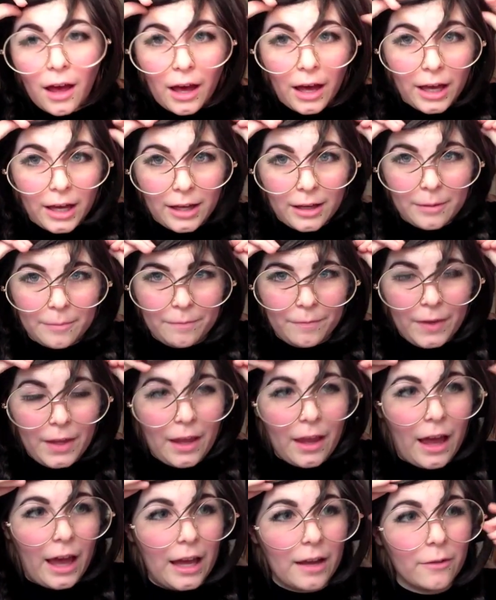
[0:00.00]
I
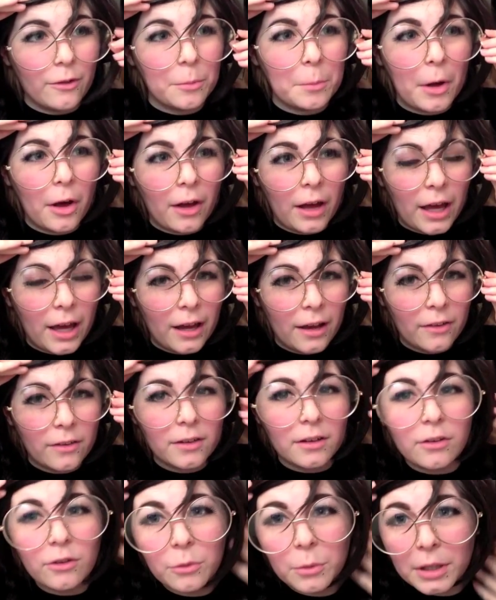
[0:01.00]
have small eyes
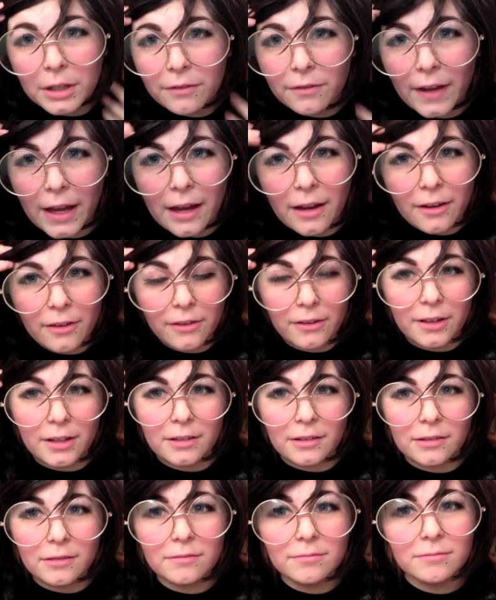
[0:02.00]
and a square face
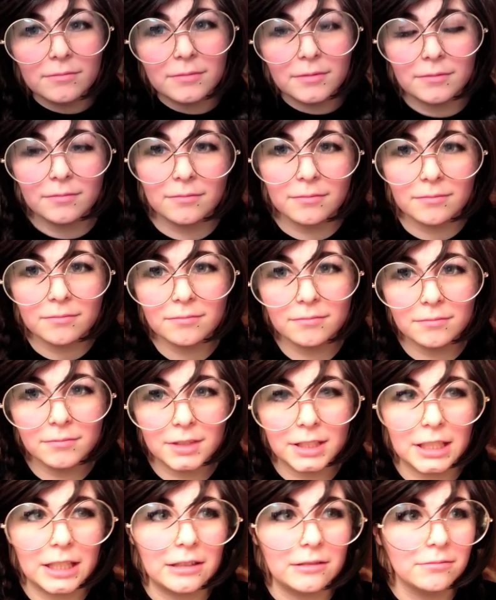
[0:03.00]
and,
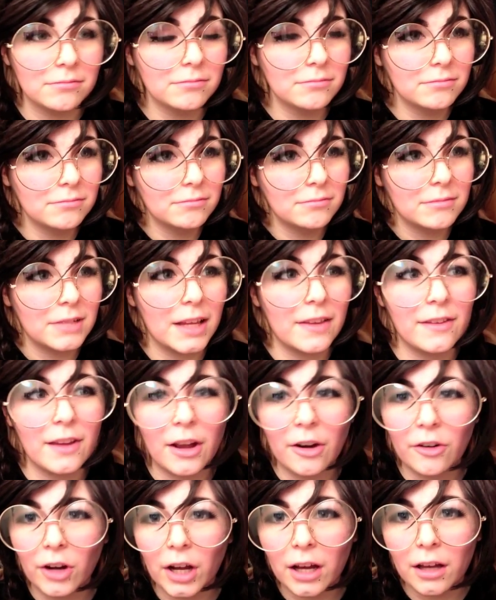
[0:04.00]
you know,
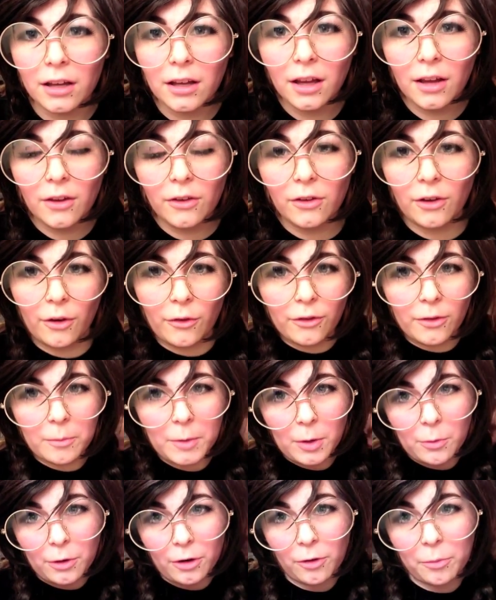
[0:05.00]
etc. So if
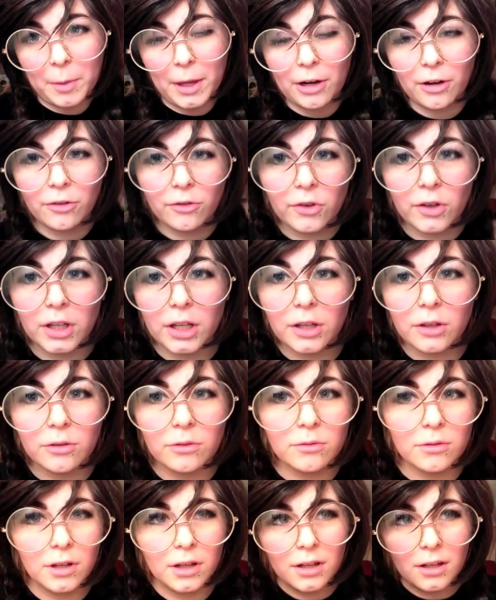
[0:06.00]
something works better for
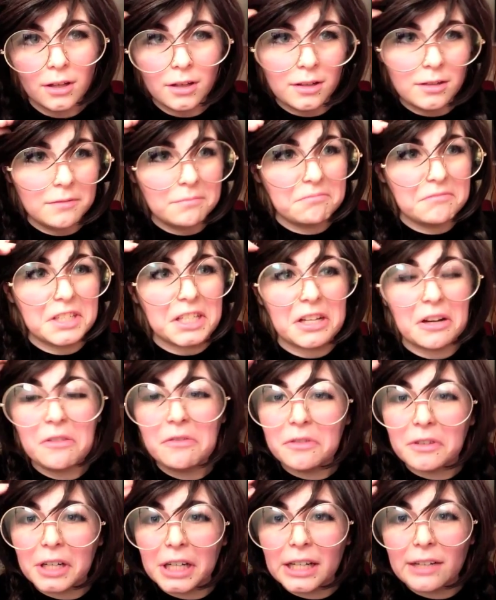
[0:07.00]
you, go
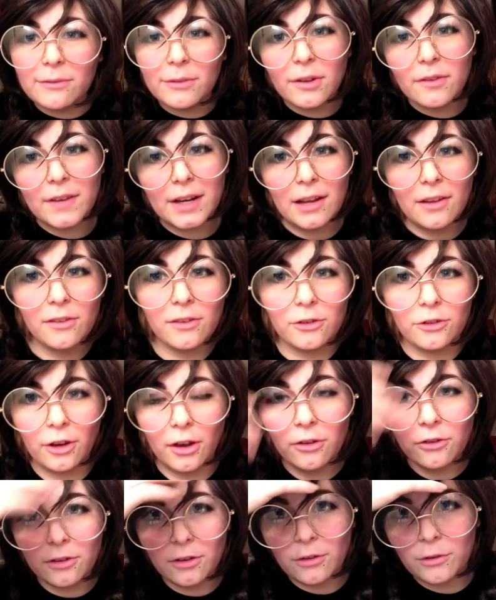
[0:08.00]
for it. If you have any
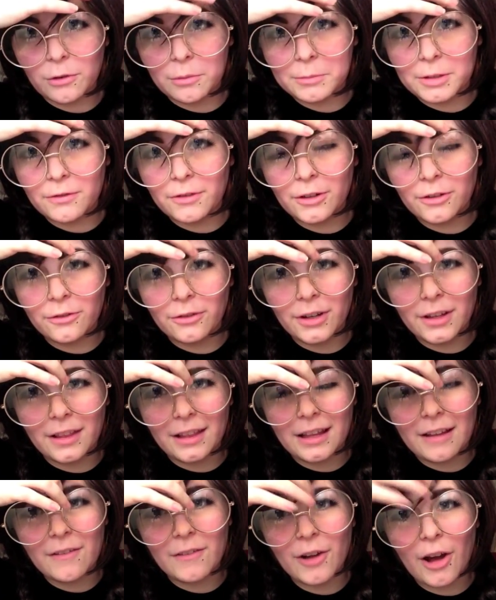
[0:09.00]
suggestions for me, feel free to
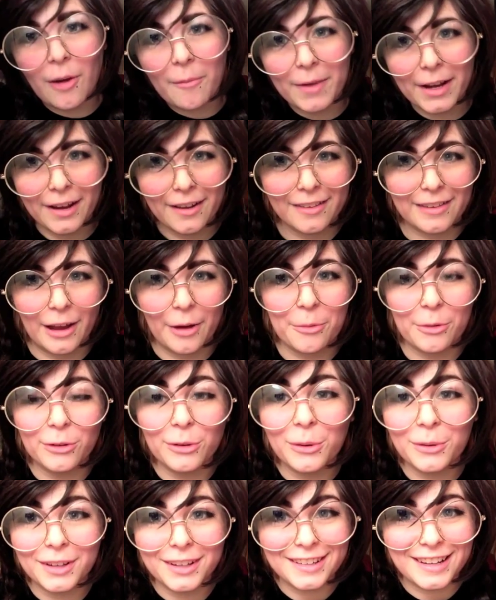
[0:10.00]
leave a comment because I will
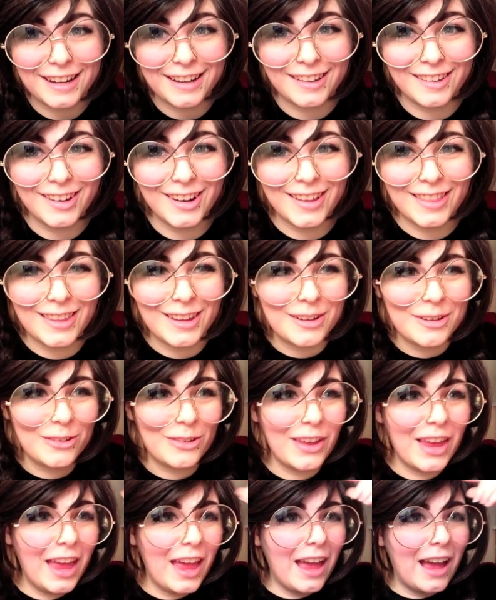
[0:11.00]
totally take a look at
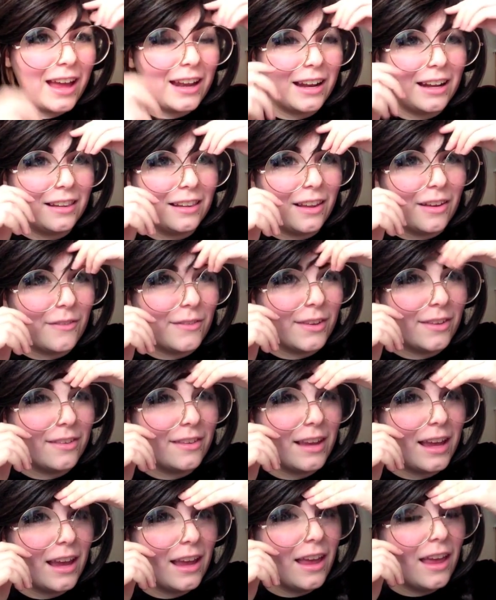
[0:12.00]
those and I'd love to
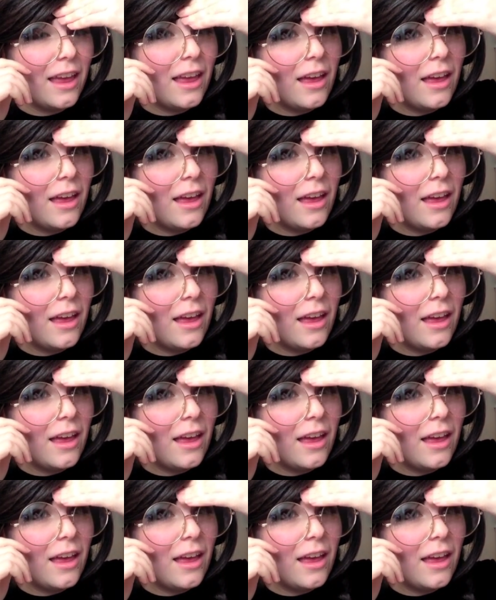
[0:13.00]
see.